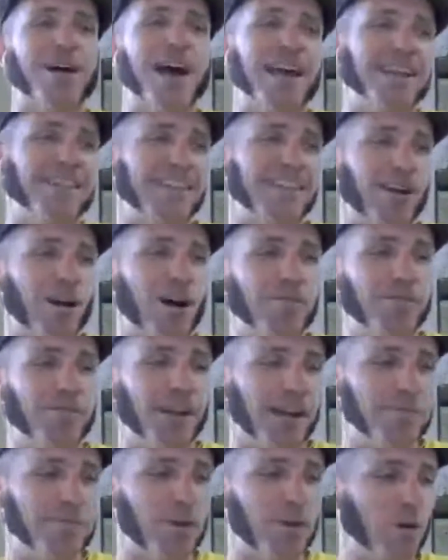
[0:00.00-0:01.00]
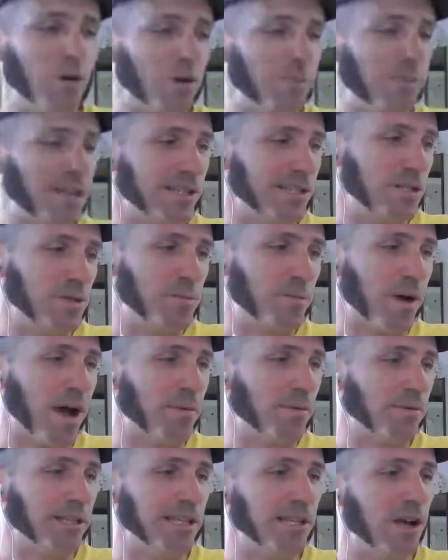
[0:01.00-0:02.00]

And they're all very vocal because you probably